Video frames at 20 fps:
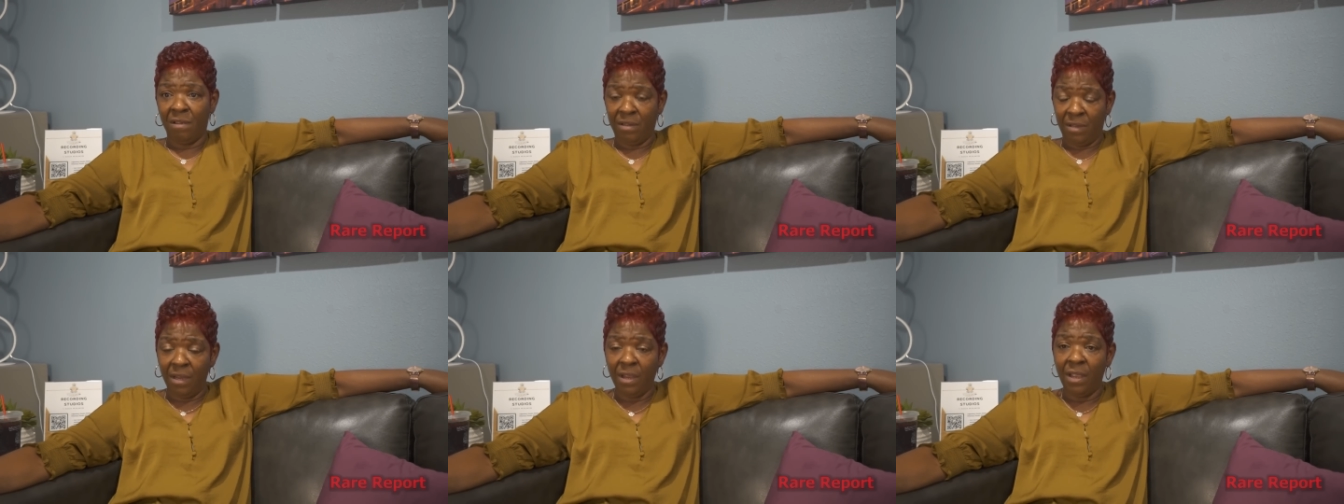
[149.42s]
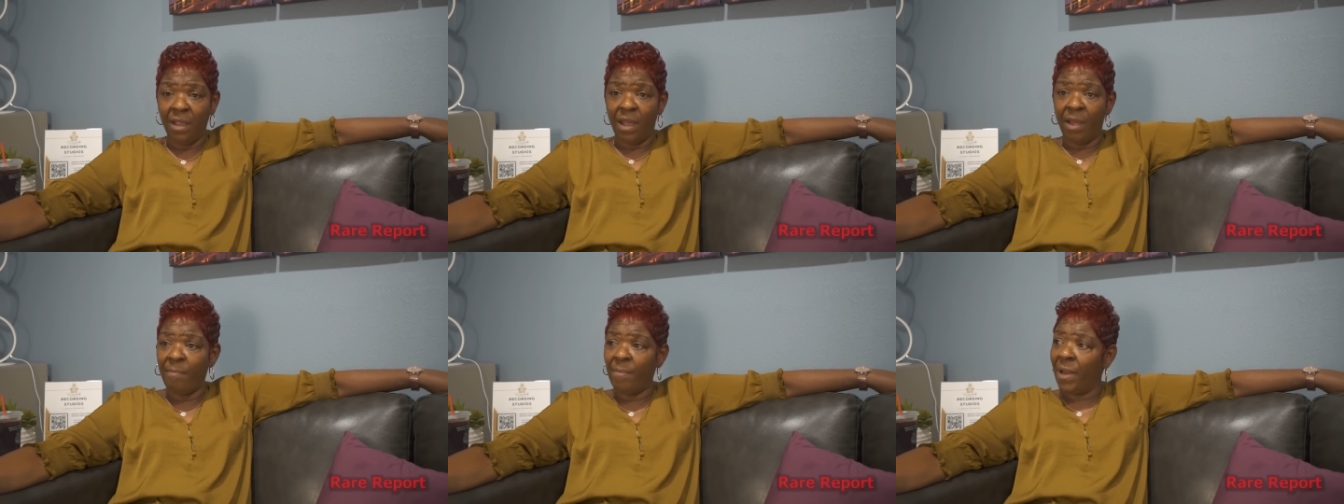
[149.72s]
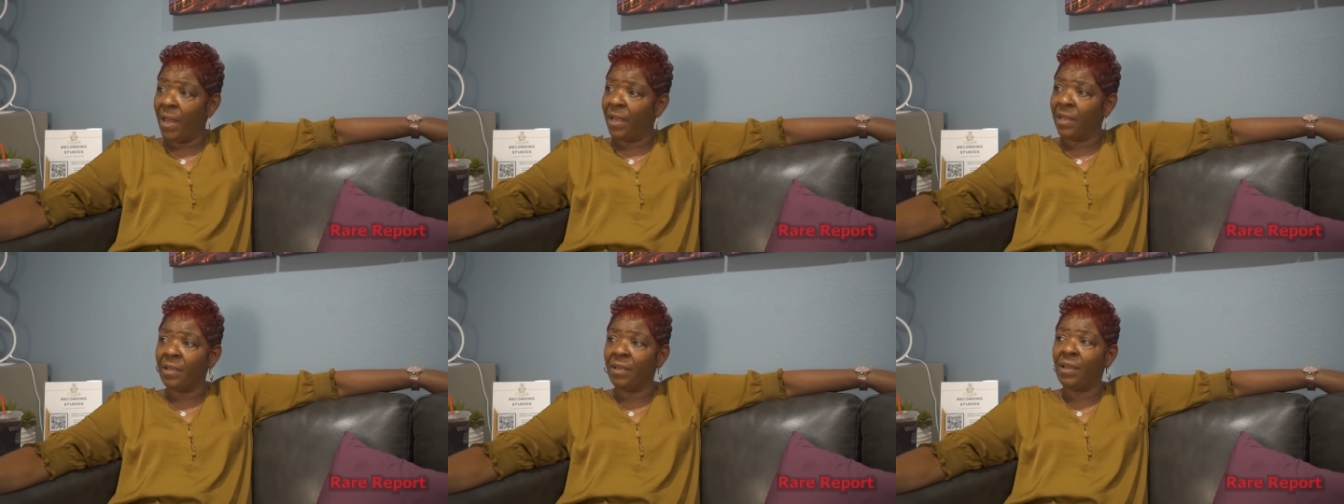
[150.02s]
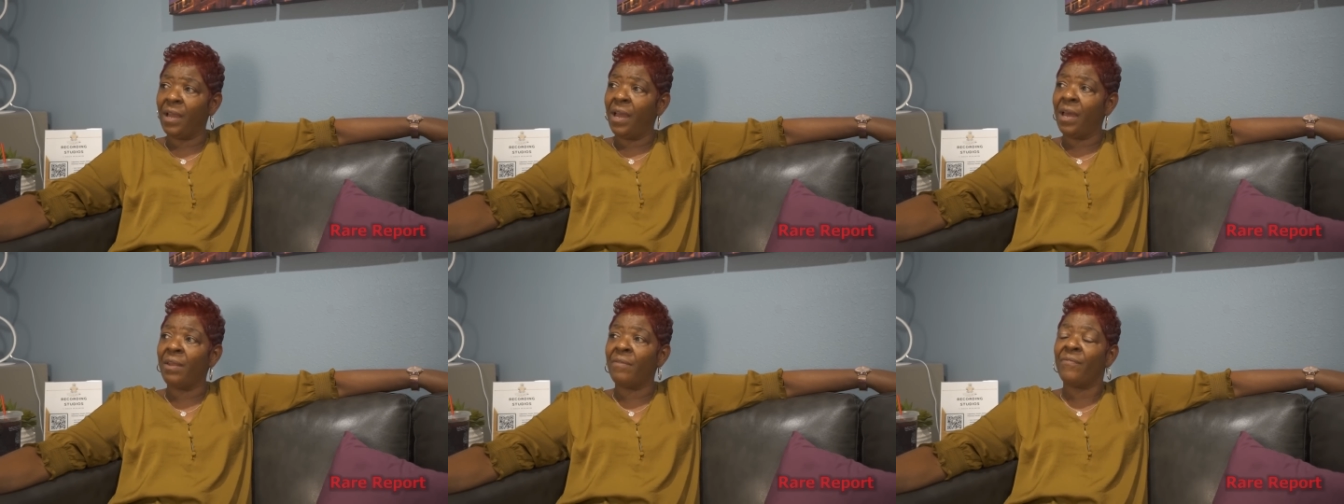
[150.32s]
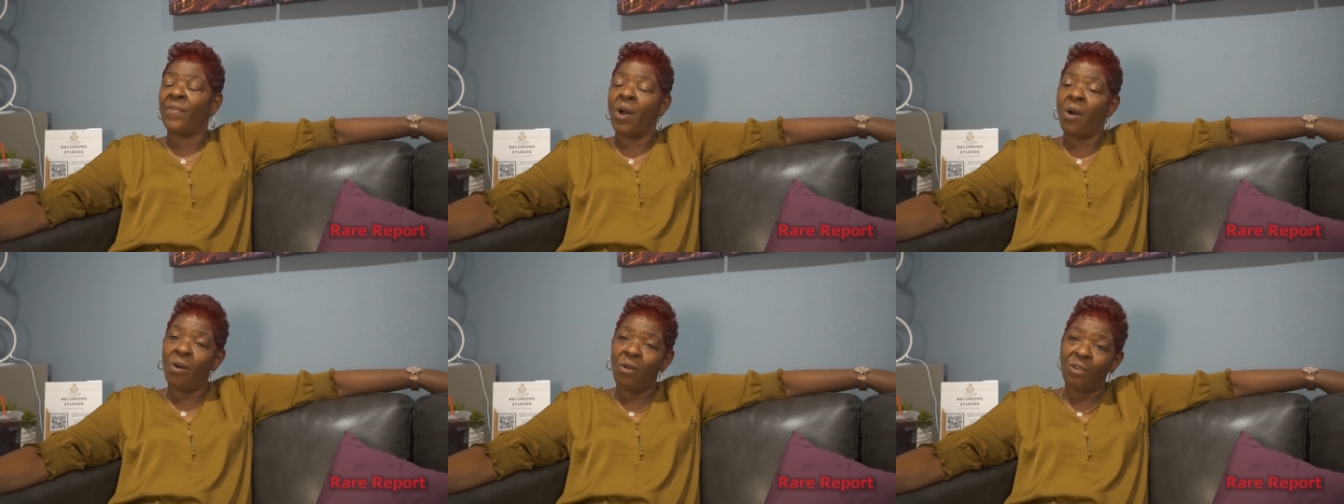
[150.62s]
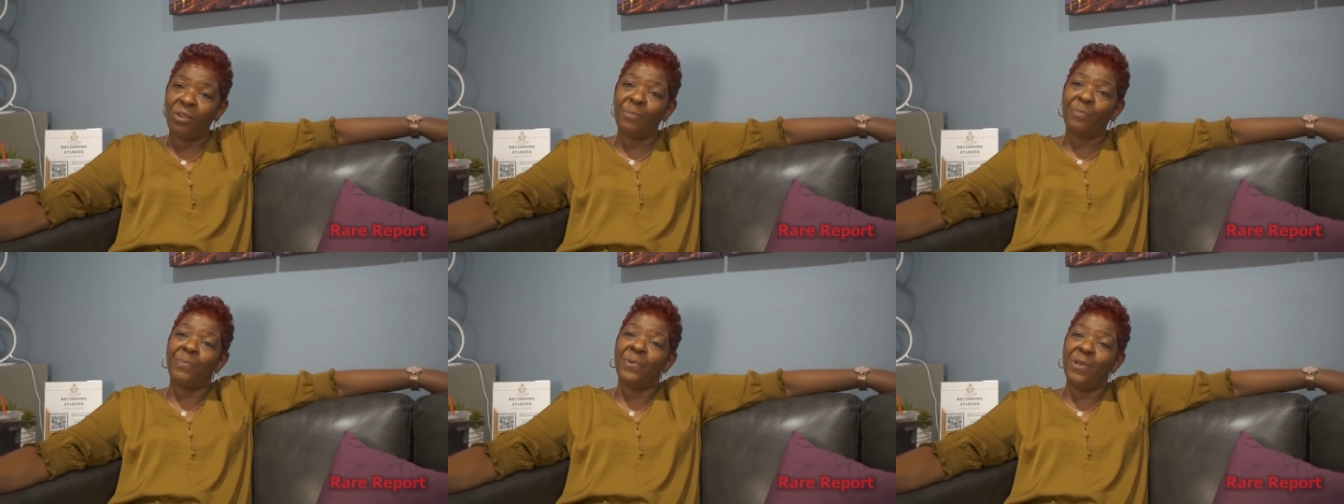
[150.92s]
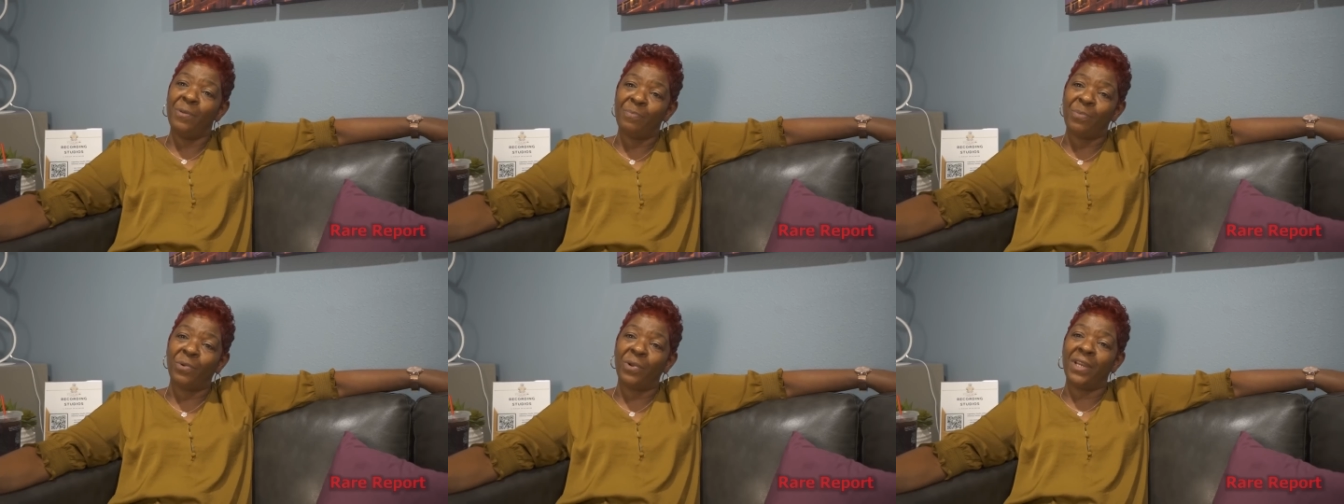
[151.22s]
know? Yeah, I'm like, out of all the
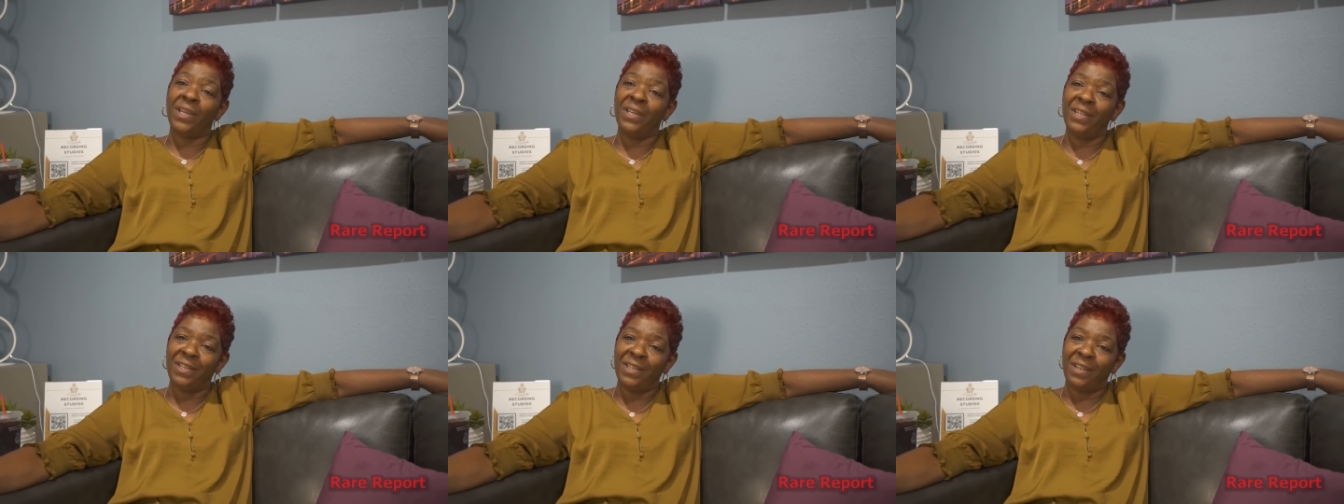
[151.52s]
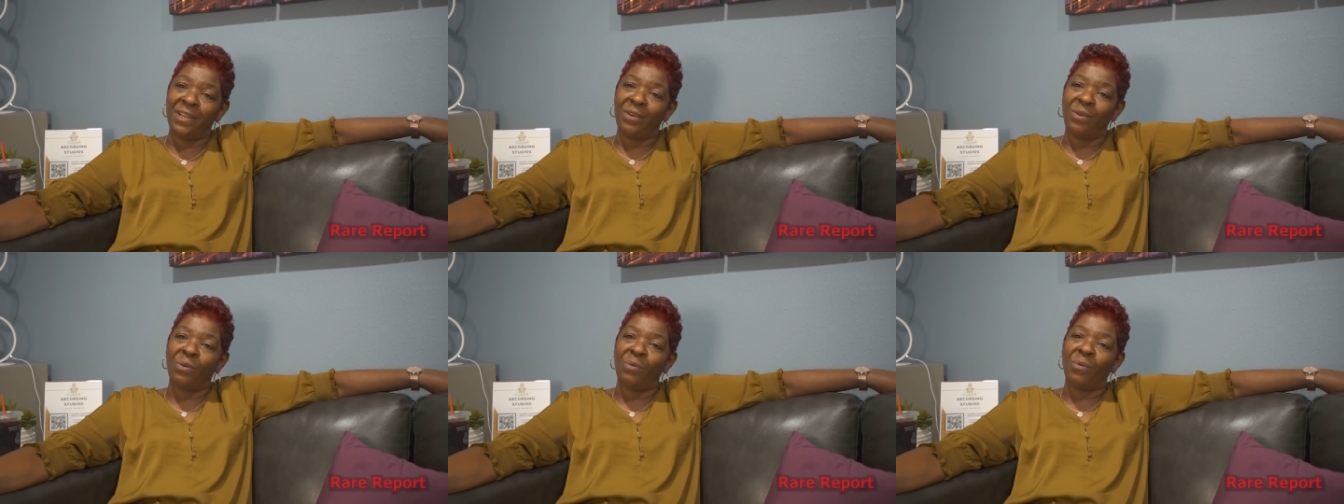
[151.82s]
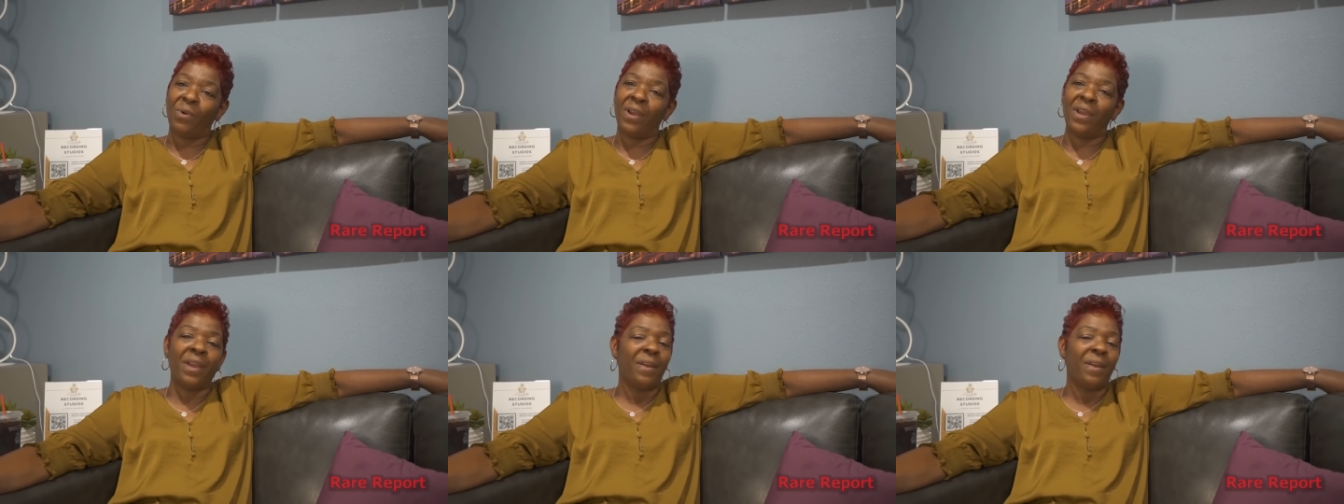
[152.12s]
people in there,